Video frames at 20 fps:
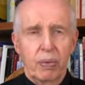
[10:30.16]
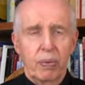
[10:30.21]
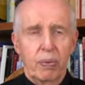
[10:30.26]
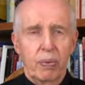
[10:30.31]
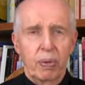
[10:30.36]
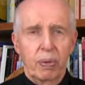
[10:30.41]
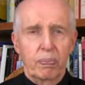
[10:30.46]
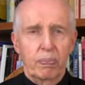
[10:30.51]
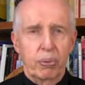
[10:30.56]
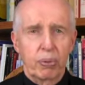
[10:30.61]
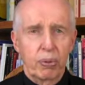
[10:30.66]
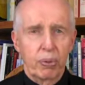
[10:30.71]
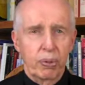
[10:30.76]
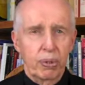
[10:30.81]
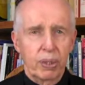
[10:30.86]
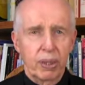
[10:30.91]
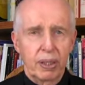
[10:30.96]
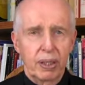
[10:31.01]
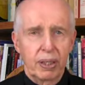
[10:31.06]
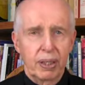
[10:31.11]
We're
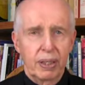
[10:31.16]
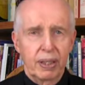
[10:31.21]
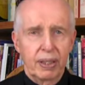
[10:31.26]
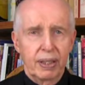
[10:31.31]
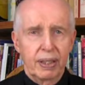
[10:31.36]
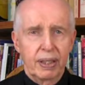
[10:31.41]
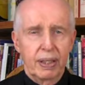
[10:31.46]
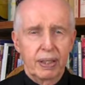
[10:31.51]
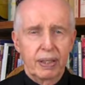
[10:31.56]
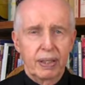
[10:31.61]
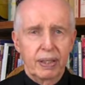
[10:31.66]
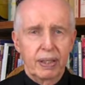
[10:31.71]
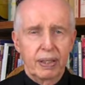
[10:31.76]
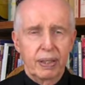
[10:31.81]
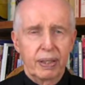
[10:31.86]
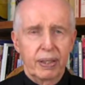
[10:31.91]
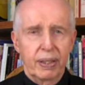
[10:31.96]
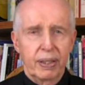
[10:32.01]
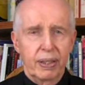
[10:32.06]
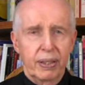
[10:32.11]
poor.
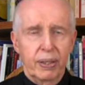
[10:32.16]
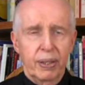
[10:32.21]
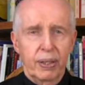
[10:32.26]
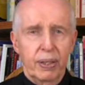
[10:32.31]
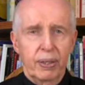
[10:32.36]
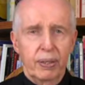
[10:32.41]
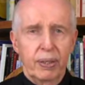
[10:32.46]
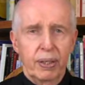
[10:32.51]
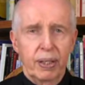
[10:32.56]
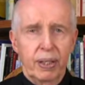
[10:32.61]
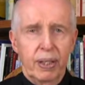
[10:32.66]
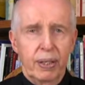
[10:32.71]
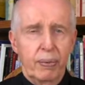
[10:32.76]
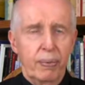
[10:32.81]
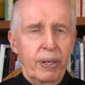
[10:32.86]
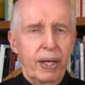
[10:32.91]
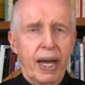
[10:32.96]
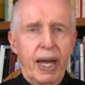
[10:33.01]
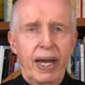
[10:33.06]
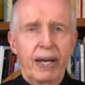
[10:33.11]
You know,
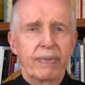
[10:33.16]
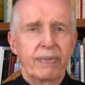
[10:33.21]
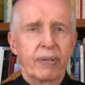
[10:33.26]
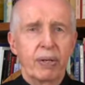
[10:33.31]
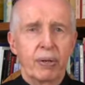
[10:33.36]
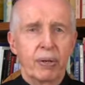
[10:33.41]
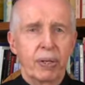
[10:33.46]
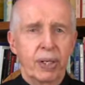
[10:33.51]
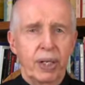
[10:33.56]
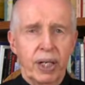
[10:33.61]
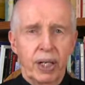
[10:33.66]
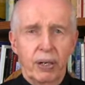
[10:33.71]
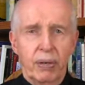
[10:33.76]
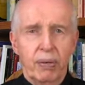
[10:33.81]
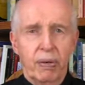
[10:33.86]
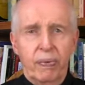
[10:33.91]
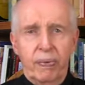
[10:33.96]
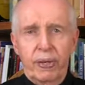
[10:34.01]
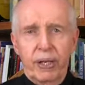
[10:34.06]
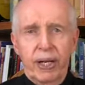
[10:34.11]
we have no king.
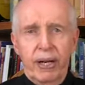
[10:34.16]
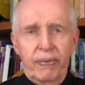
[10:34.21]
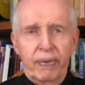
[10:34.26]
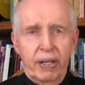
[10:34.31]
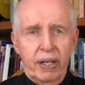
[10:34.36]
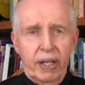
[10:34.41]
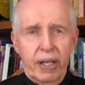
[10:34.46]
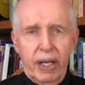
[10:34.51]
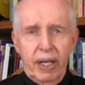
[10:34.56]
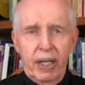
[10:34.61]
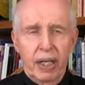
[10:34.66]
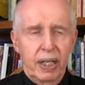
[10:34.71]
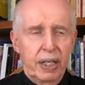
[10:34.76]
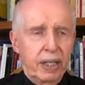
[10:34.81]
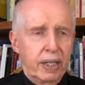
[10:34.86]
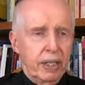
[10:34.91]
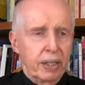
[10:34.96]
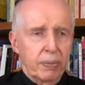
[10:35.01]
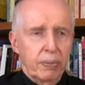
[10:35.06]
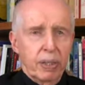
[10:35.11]
Or if we have a king,
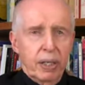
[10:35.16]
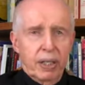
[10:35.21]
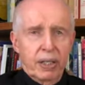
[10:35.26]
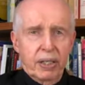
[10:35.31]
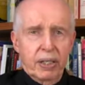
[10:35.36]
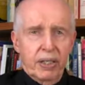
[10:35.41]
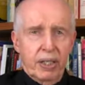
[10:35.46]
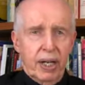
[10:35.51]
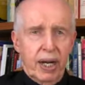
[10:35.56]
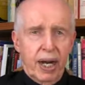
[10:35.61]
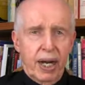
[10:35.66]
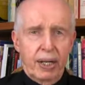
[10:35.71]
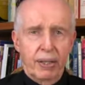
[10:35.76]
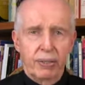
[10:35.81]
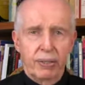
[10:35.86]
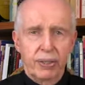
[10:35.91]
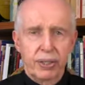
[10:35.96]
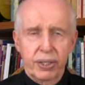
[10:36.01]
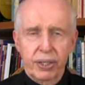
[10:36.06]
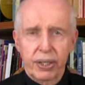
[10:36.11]
it's one of these
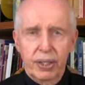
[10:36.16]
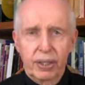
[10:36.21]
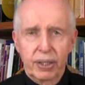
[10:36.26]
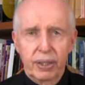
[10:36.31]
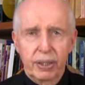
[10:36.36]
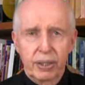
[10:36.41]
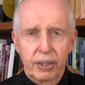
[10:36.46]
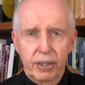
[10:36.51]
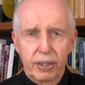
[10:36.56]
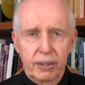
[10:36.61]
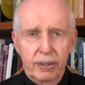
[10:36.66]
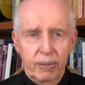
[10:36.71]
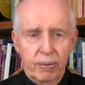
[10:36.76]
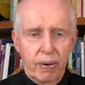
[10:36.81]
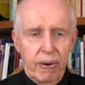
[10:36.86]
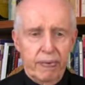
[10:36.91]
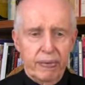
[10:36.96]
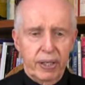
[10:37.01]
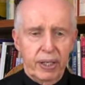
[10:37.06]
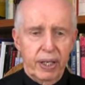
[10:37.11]
clowns.
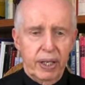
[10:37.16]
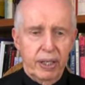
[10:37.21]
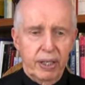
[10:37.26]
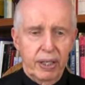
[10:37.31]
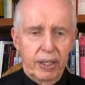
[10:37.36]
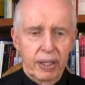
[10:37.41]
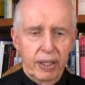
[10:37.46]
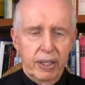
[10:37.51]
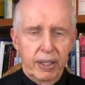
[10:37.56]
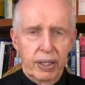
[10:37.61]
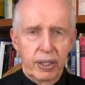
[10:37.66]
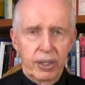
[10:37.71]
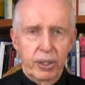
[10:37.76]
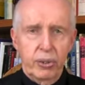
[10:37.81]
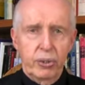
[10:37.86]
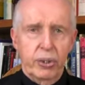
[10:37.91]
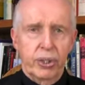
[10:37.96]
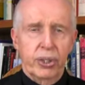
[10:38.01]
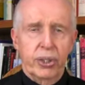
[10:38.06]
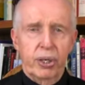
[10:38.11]
Whoever can
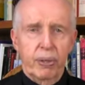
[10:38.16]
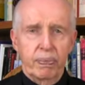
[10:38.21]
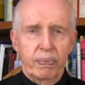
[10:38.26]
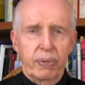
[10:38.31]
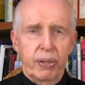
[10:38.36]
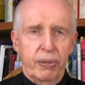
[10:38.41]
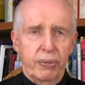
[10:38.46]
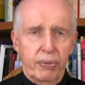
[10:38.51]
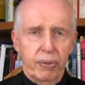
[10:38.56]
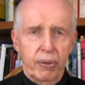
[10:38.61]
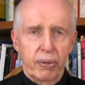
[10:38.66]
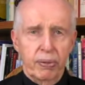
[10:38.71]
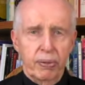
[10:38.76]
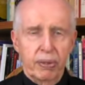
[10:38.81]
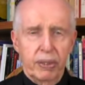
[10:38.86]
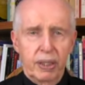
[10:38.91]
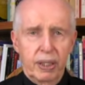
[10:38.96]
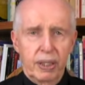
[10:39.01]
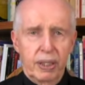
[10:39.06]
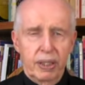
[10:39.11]
usurp the
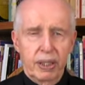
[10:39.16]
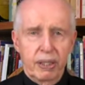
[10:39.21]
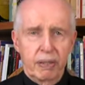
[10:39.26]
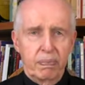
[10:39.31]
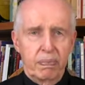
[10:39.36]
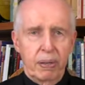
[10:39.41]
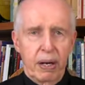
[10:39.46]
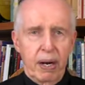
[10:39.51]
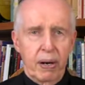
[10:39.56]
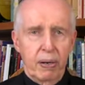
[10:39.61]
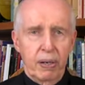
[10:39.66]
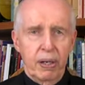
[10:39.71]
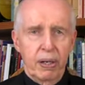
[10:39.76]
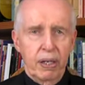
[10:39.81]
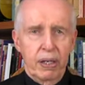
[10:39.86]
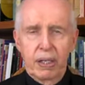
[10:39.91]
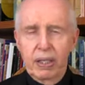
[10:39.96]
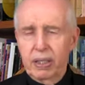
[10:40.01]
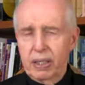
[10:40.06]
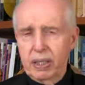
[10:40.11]
throne in power.
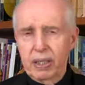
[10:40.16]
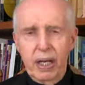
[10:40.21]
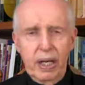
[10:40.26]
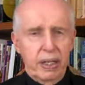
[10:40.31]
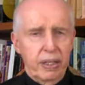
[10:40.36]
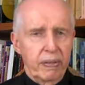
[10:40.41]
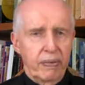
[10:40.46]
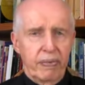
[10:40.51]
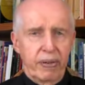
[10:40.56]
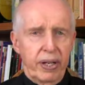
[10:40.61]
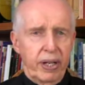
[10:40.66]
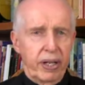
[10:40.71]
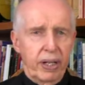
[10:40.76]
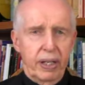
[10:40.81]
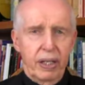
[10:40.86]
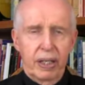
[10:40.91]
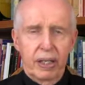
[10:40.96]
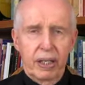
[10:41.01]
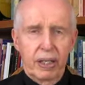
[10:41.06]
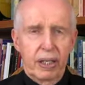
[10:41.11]
It's not
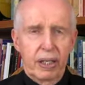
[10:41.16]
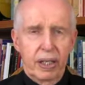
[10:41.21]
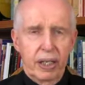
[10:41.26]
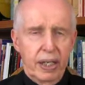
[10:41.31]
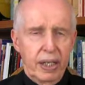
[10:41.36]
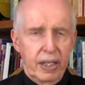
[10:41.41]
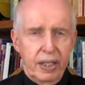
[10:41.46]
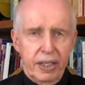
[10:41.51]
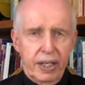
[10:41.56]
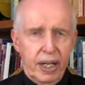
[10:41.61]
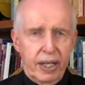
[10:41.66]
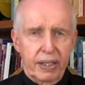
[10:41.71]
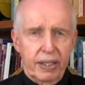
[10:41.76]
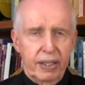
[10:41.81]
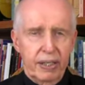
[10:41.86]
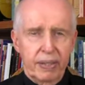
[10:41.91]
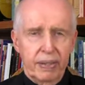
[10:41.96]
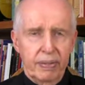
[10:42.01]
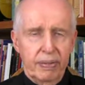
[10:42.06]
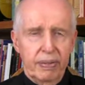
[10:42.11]
Davidic. He's not
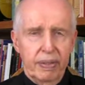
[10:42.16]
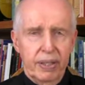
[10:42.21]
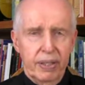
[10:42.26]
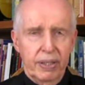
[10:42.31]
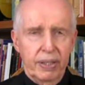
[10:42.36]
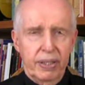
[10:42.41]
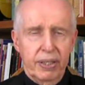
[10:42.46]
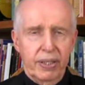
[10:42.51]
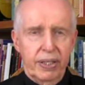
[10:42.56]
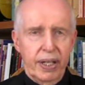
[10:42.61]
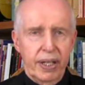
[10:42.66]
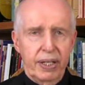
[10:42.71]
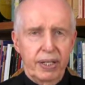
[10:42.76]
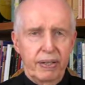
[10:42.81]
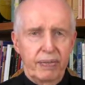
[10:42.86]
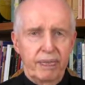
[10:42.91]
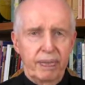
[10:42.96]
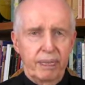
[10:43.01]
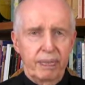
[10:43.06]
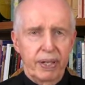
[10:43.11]

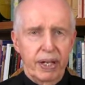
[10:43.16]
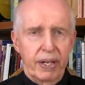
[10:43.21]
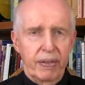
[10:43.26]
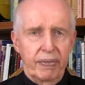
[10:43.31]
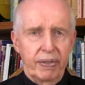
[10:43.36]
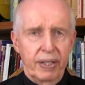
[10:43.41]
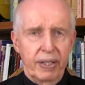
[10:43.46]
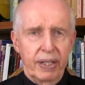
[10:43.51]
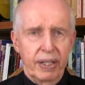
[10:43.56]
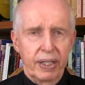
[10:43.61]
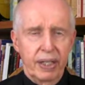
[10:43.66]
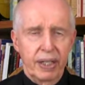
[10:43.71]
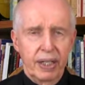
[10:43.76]
descended from David.